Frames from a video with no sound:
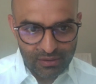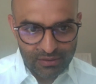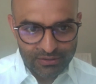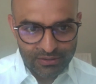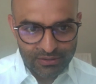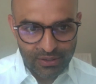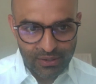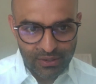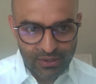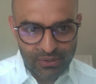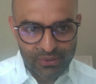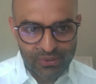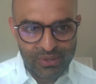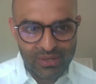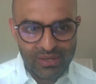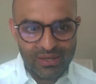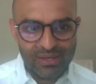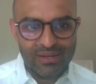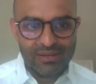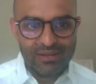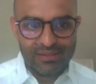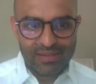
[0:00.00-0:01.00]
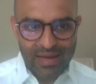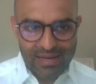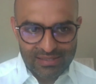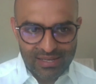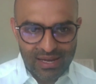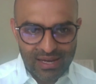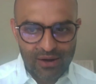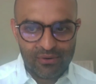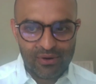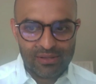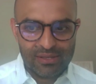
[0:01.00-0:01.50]
So that's
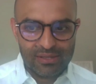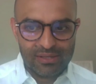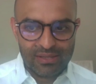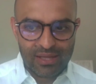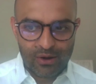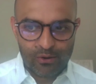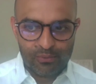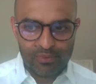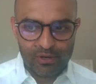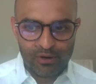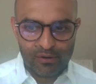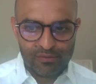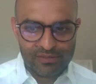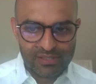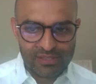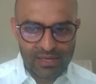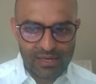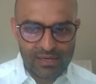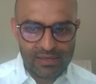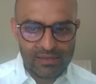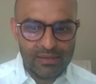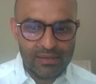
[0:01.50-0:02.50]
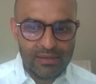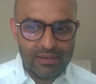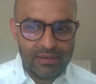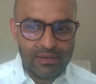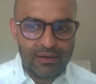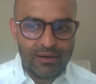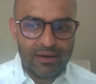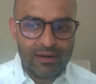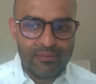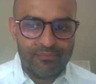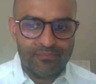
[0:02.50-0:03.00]
how I think that will be offset.
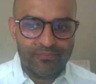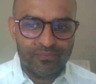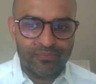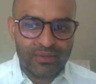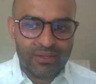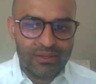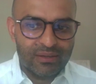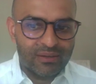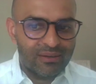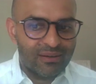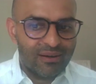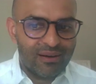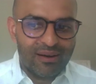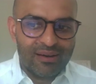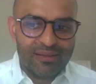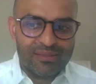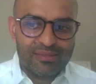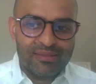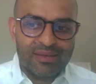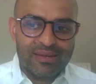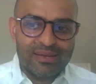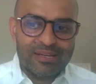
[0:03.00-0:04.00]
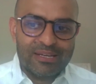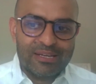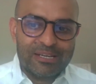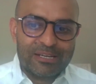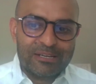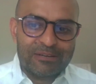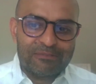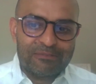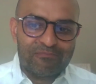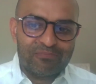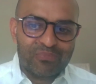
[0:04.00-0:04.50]
I think
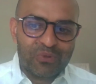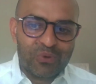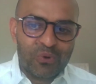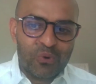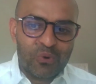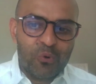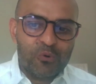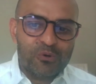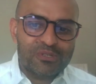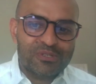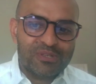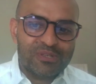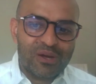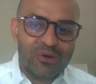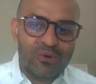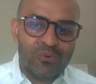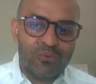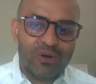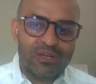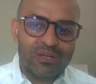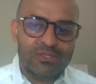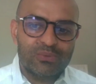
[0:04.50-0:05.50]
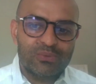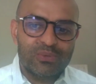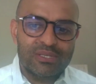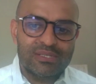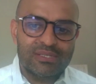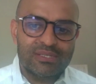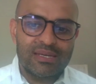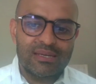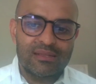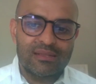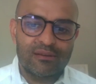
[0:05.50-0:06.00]
also once we
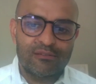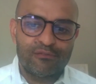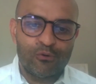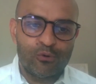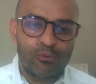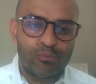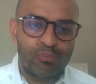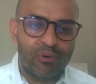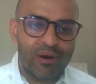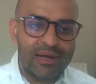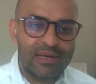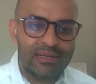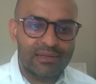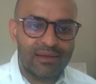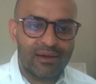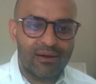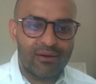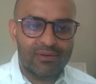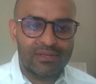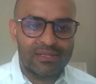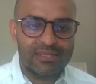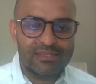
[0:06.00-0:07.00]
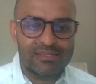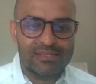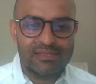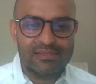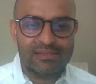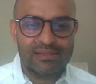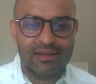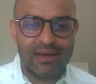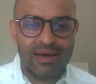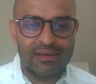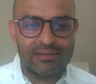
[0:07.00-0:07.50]
see the full breakdown in
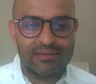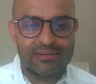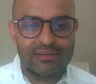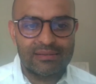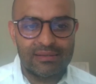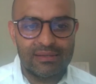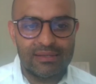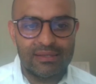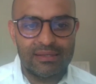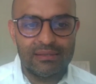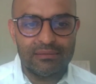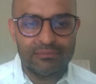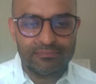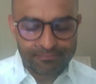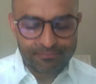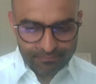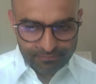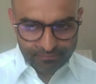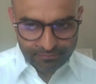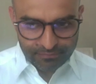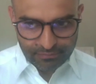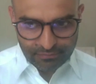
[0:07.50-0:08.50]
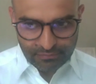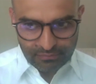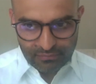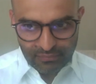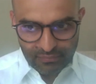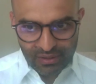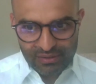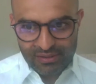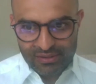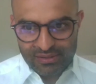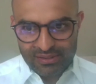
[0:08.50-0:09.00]
seasonality,
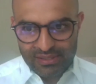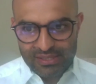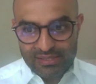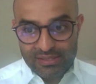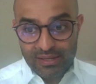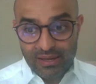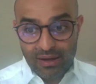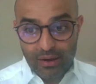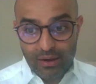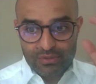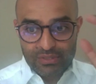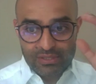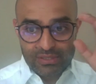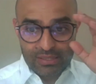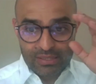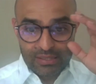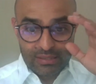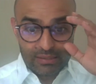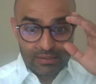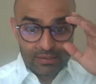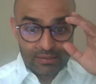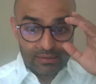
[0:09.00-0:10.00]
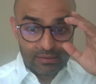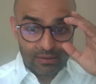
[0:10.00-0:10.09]
the discounting